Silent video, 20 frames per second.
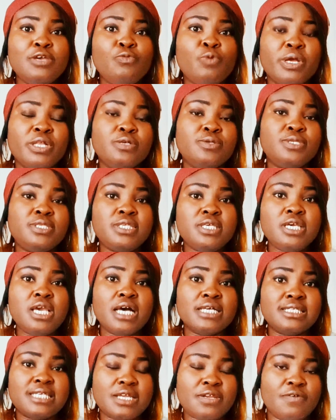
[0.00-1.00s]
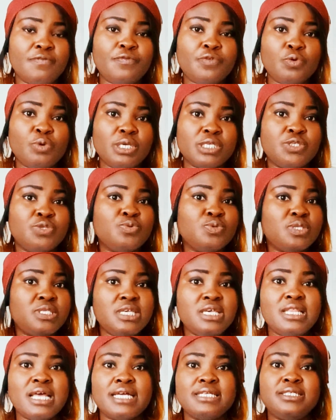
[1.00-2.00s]
when you see a set of twins, you
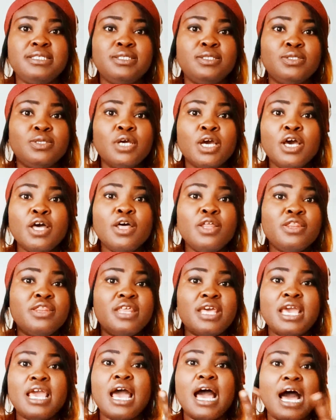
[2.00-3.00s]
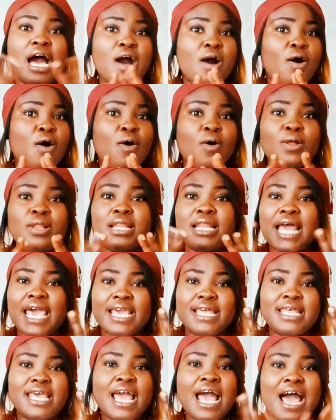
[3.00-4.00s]
see that they are all
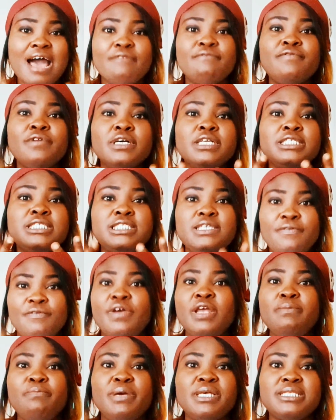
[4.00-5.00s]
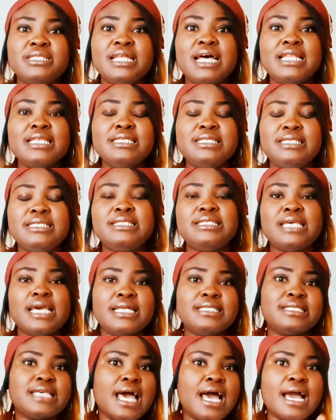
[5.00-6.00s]
like they have different personality
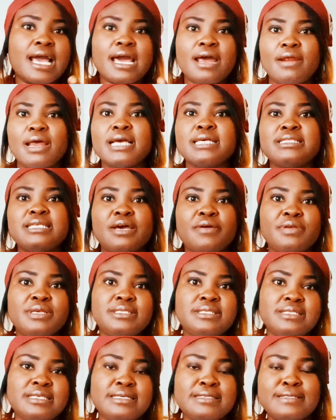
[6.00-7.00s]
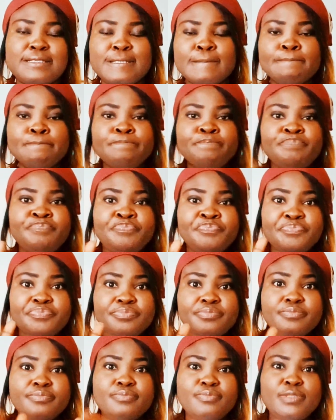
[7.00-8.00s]
sets and characteristics.
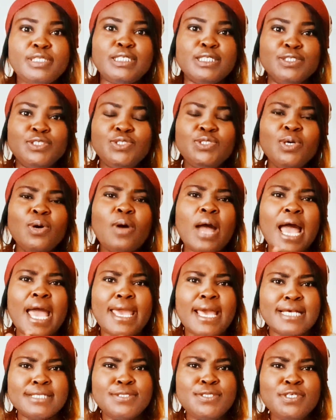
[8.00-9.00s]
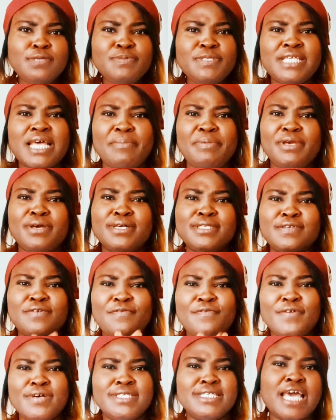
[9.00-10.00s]
So I assumed that because
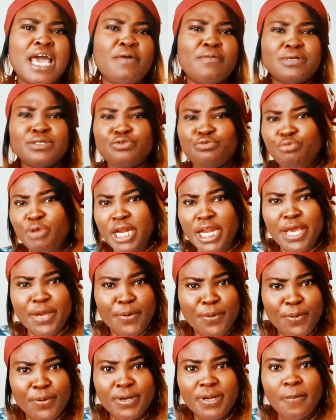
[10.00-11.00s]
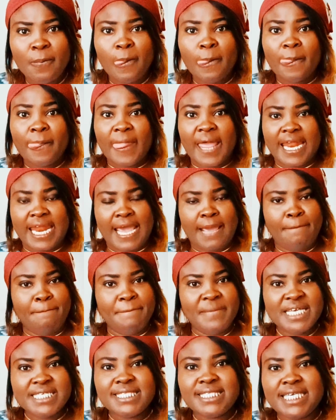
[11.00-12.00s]
the first guy was really good and I
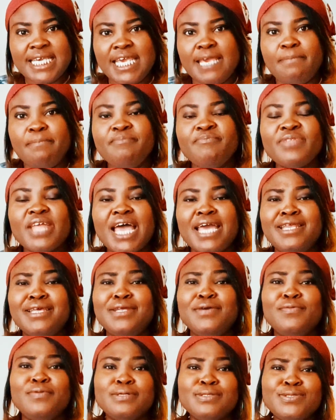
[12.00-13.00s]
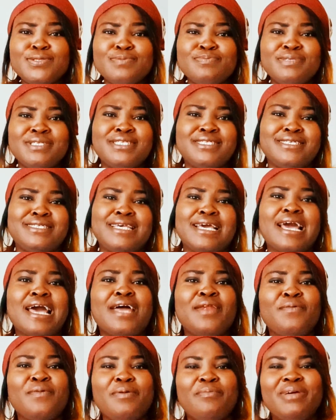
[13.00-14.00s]
missed him, I didn't want to miss the
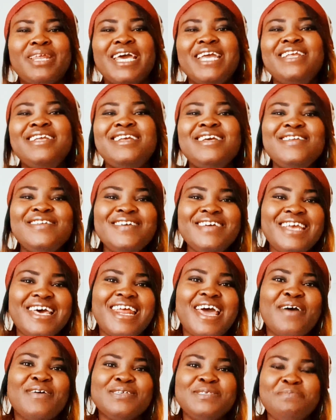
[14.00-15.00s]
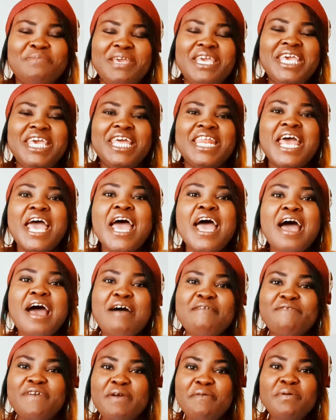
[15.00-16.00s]
second one, but I didn't know that I was making
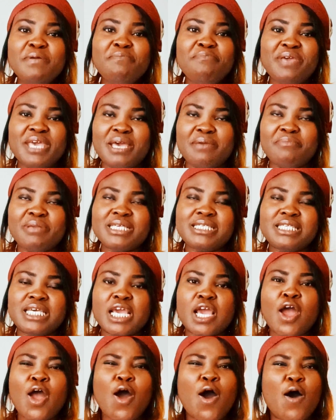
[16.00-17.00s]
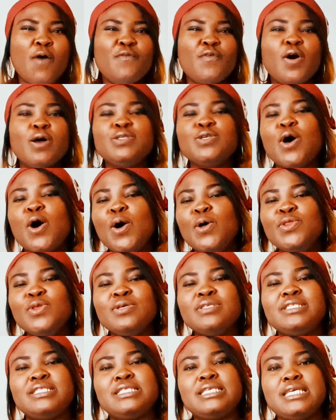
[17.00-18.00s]
a very big mistake. Of course, all
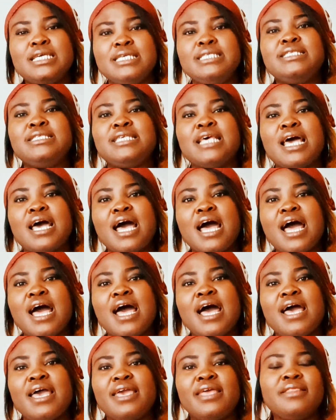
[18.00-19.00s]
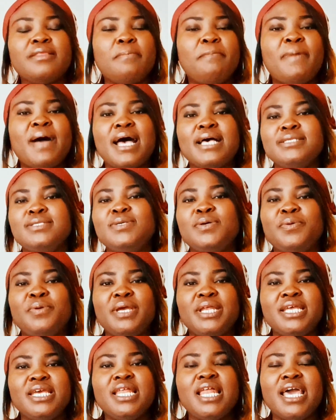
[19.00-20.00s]
those things are in the past
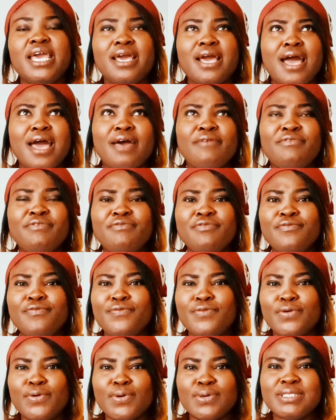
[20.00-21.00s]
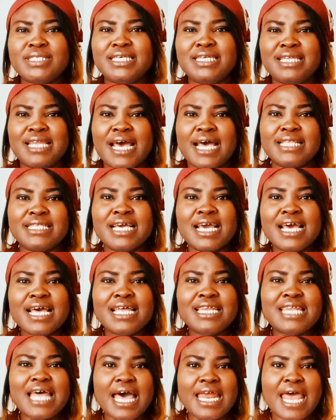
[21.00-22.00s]
already. Like, I've even forgotten that
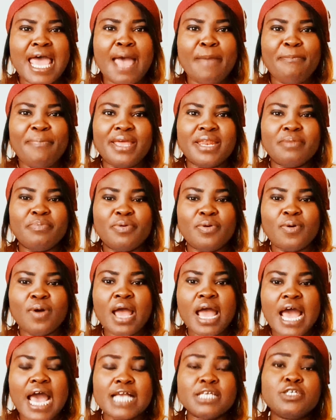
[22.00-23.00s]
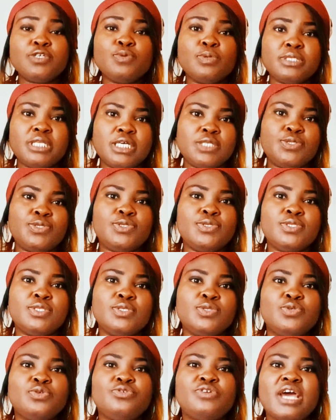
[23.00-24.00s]
that happened, but I just wanted to use
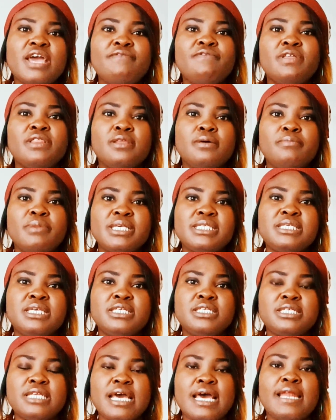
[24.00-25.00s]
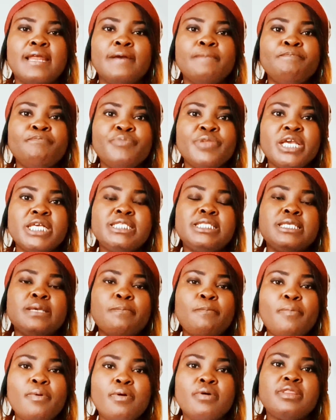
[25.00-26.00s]
it to drive in the message that it's
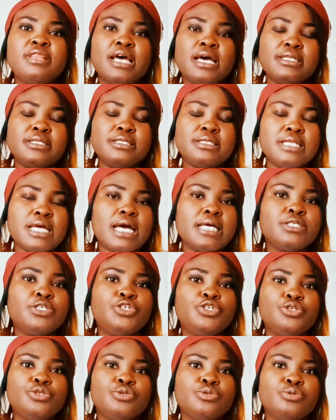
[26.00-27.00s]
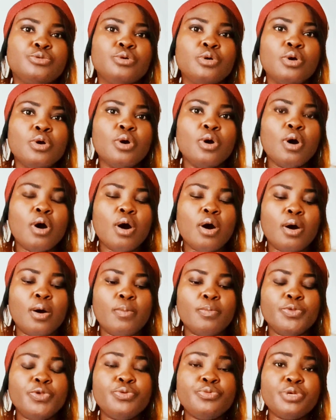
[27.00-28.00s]
important that you
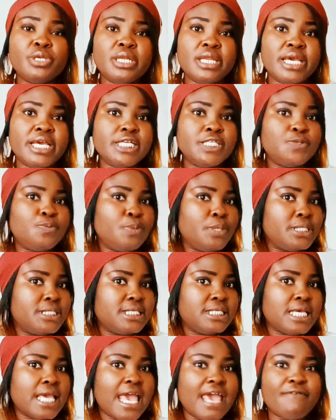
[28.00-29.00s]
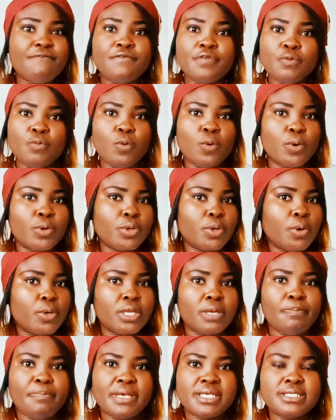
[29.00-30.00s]
Um, you relate with everyone
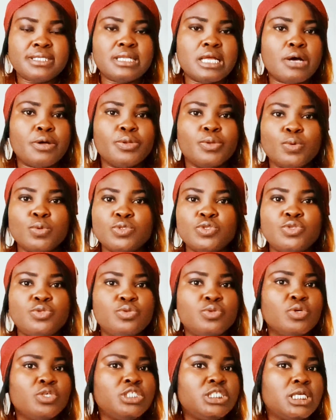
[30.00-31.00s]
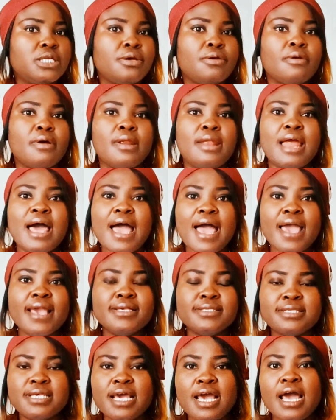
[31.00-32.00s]
on a personal note. Do not
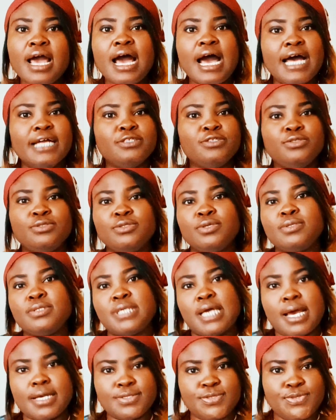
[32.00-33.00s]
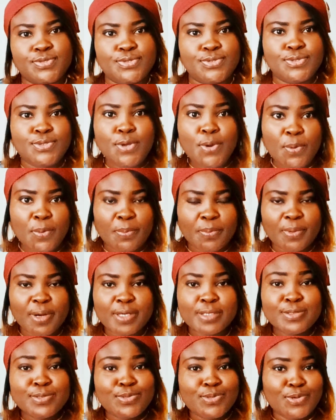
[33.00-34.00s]
generalize and do not assume,
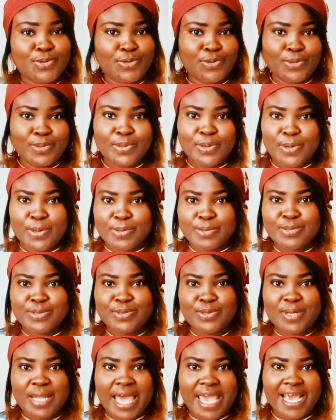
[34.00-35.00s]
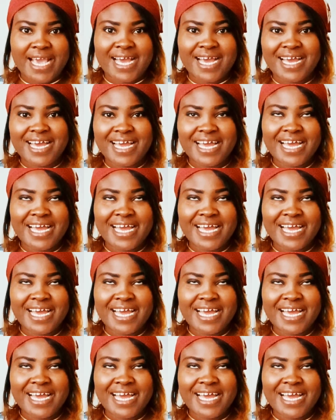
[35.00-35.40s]
so you don't also like